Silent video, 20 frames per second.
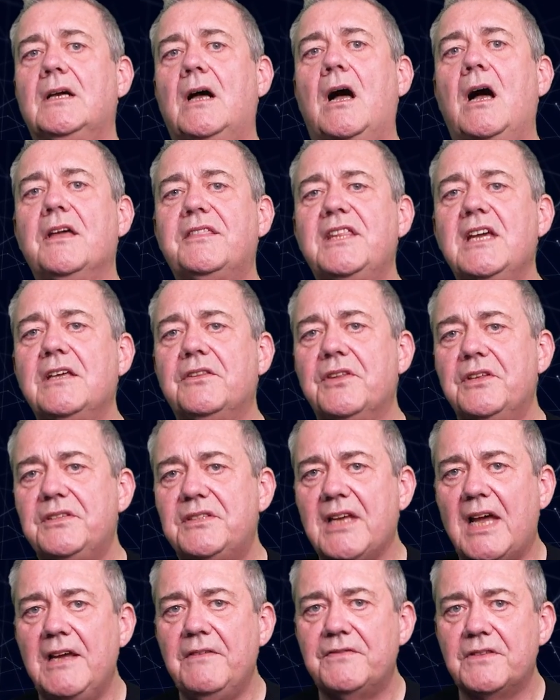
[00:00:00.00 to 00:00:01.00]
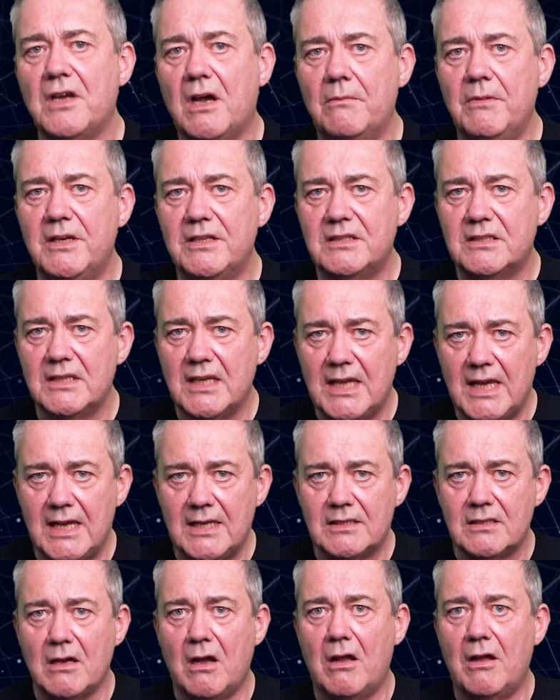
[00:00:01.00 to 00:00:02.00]
I think that Dave Thomas
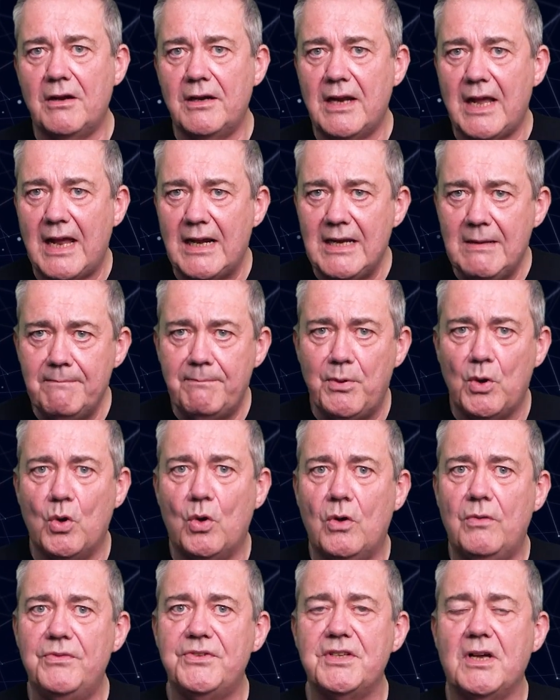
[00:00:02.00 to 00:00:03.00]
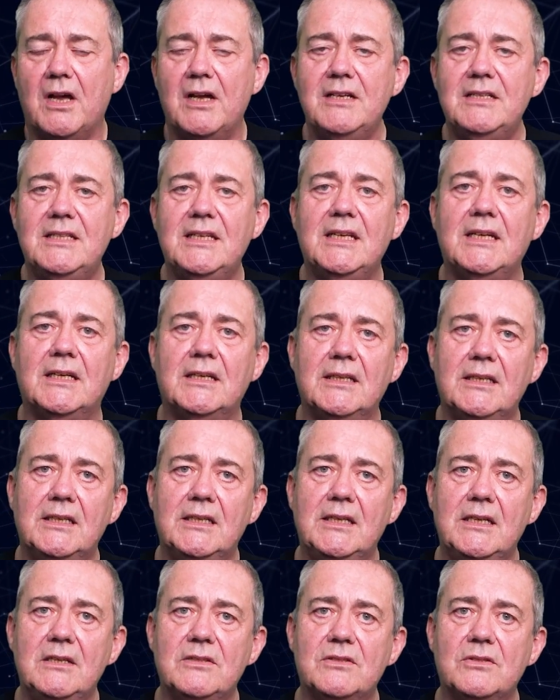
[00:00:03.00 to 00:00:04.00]
hit on an important idea in
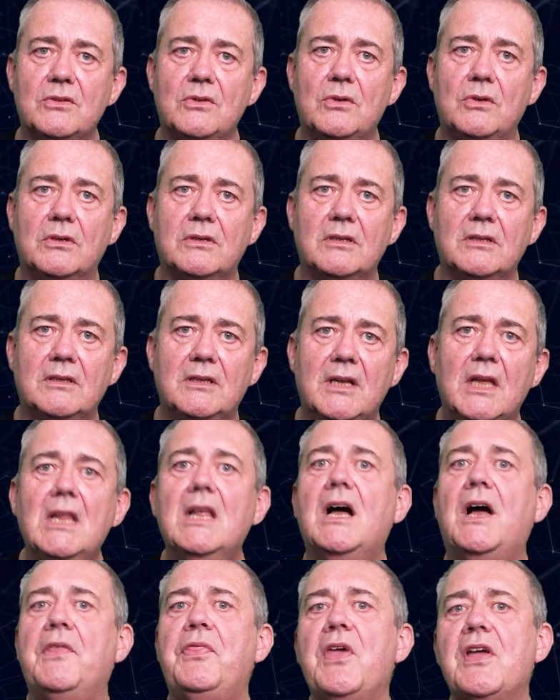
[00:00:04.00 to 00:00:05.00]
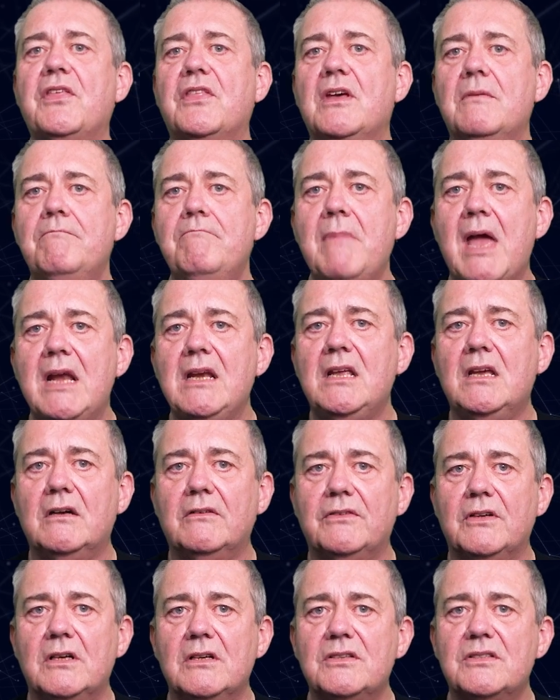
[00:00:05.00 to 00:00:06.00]
his talk. I think that many
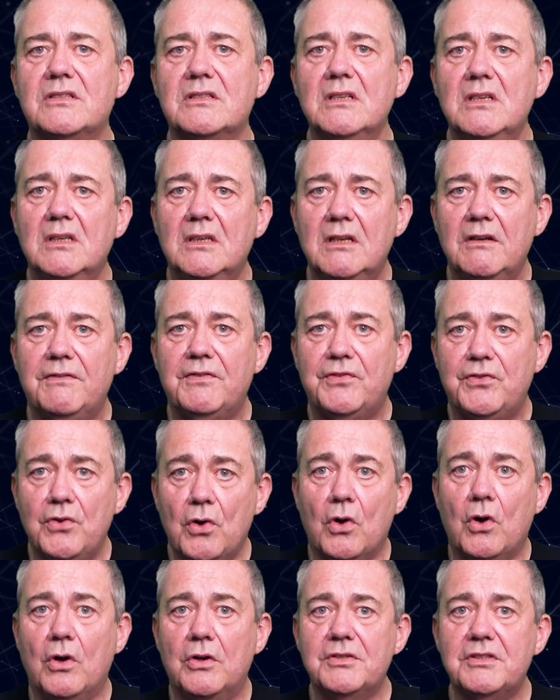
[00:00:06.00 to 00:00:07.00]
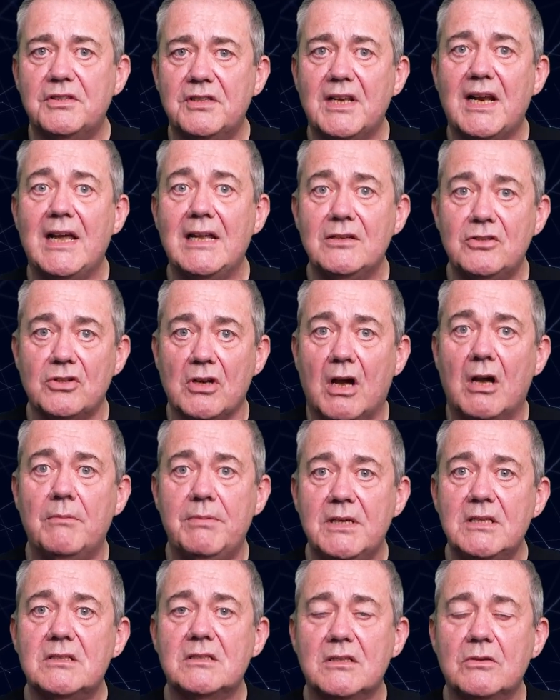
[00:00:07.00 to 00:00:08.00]
of us have thought that our job
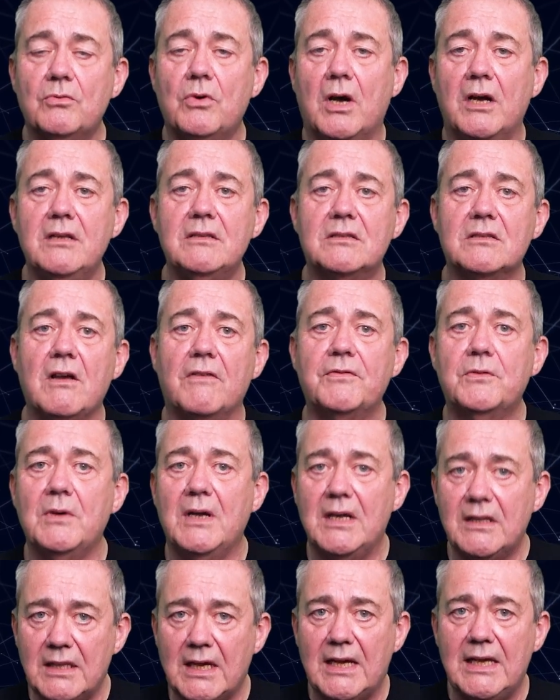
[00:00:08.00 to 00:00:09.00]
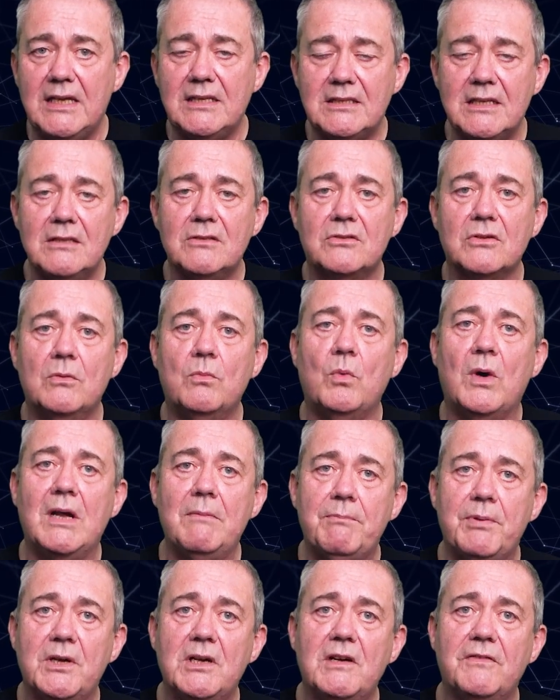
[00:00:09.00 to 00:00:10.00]
is to write software that is in some way
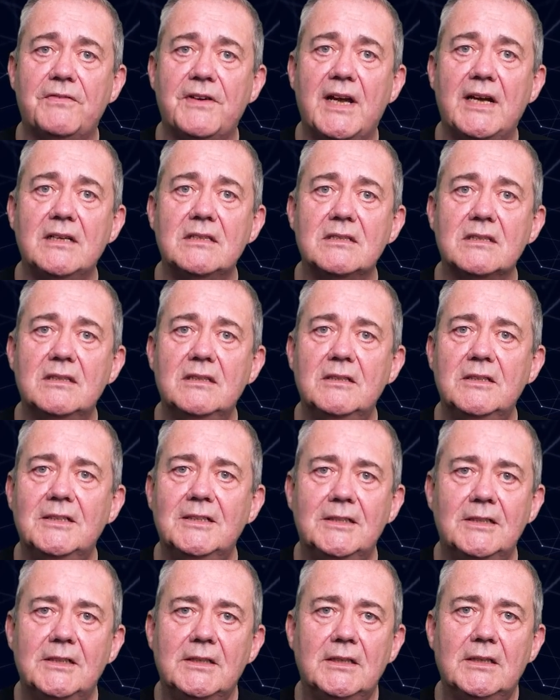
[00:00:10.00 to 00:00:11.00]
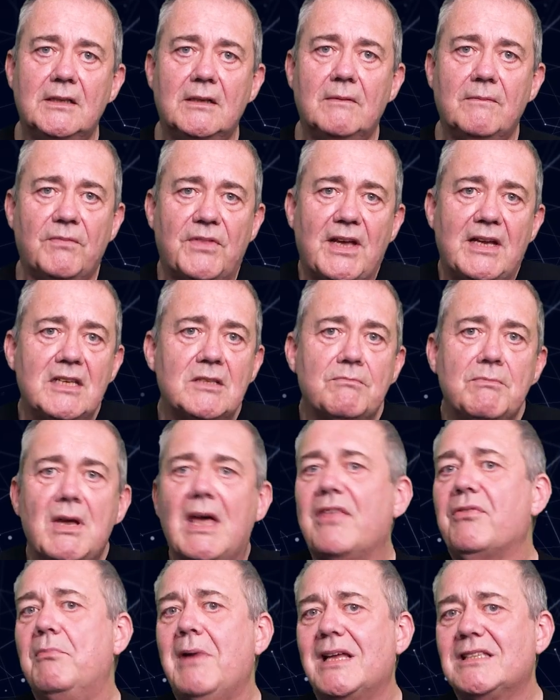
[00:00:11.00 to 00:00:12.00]
perfect, that is
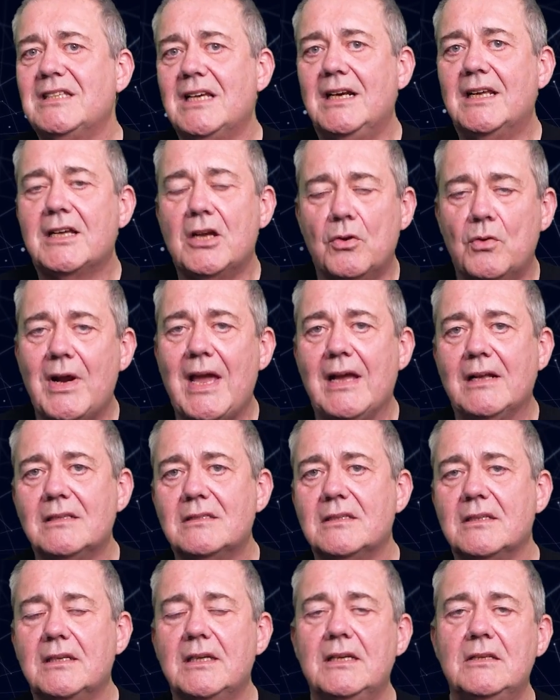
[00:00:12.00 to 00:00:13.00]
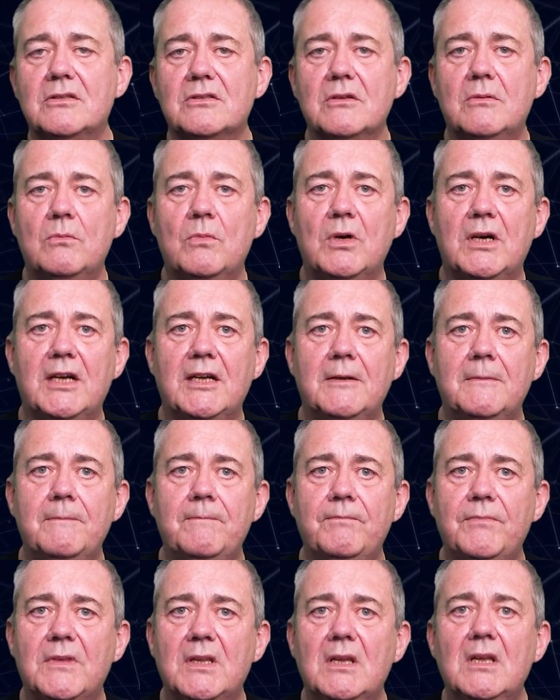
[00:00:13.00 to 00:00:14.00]
mathematically correct in some way.
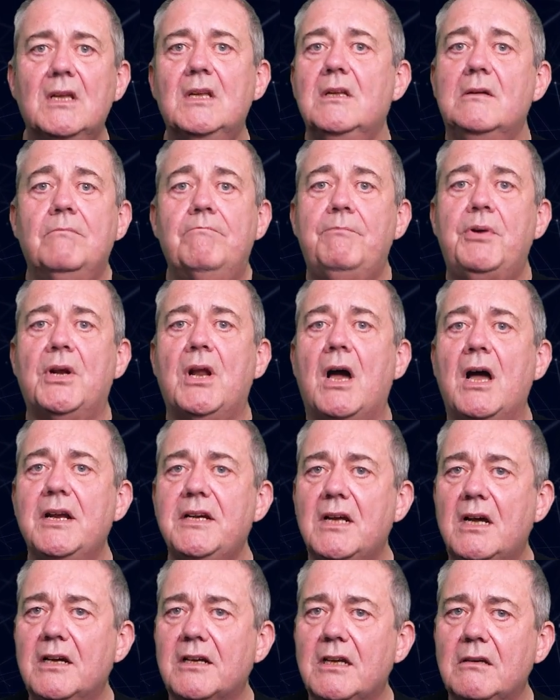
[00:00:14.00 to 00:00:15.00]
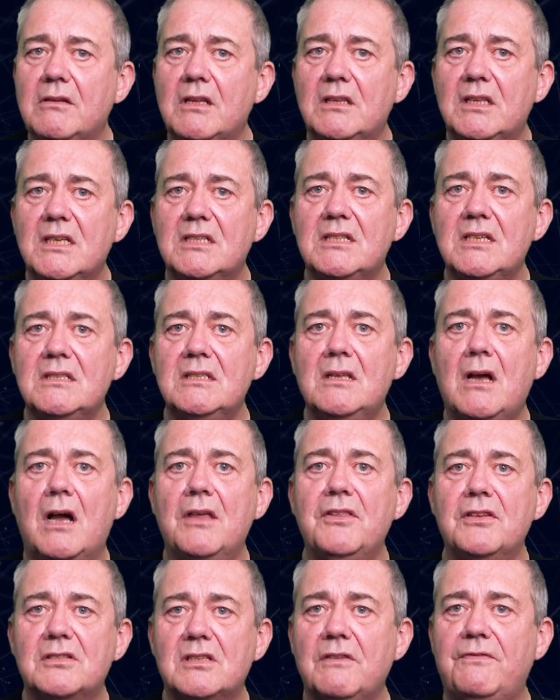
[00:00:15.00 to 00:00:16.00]
But I'd argue that this is
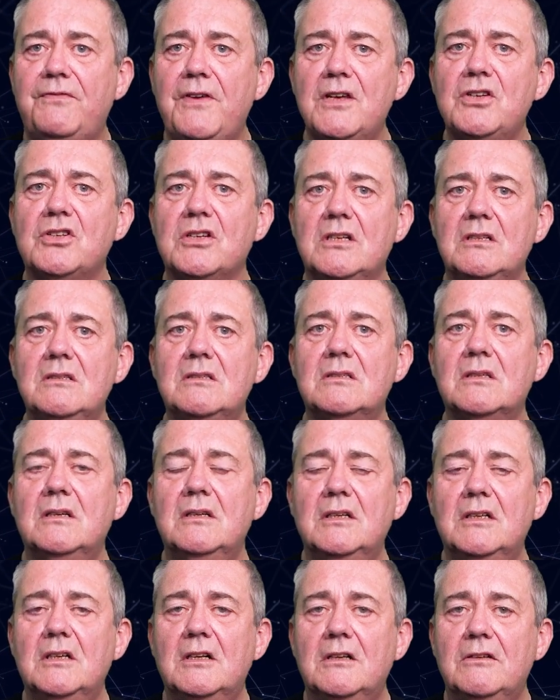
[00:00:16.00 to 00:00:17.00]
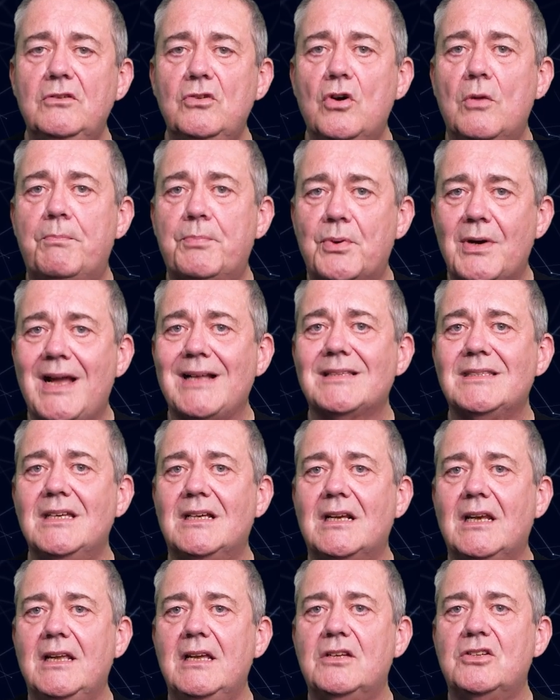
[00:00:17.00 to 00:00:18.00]
neither sufficient nor
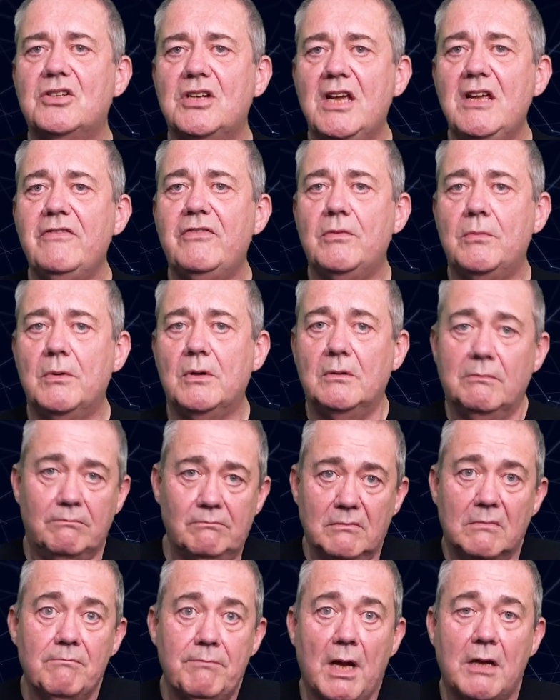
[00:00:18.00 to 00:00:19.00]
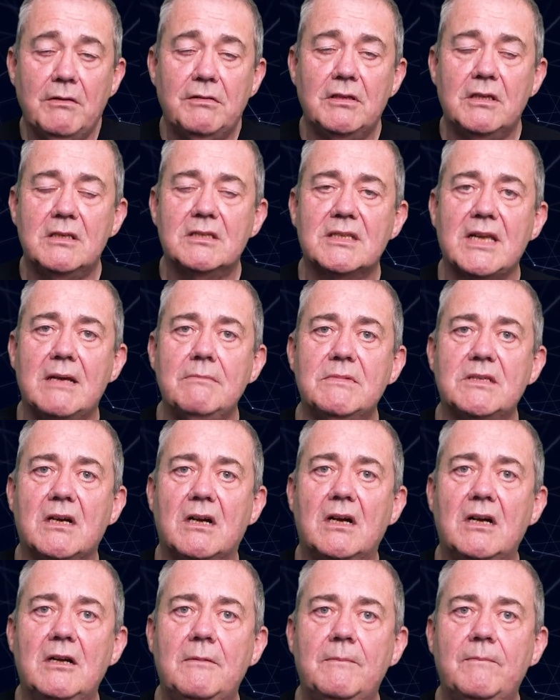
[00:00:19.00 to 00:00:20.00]
practically achievable, both at the same
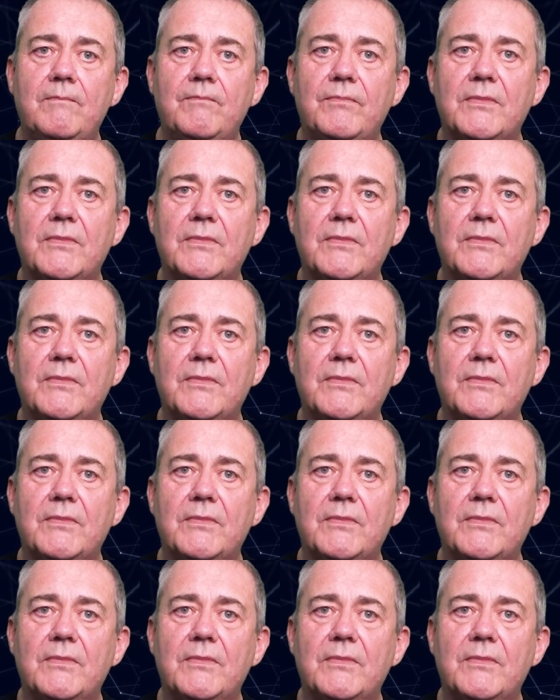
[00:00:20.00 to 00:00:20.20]
time.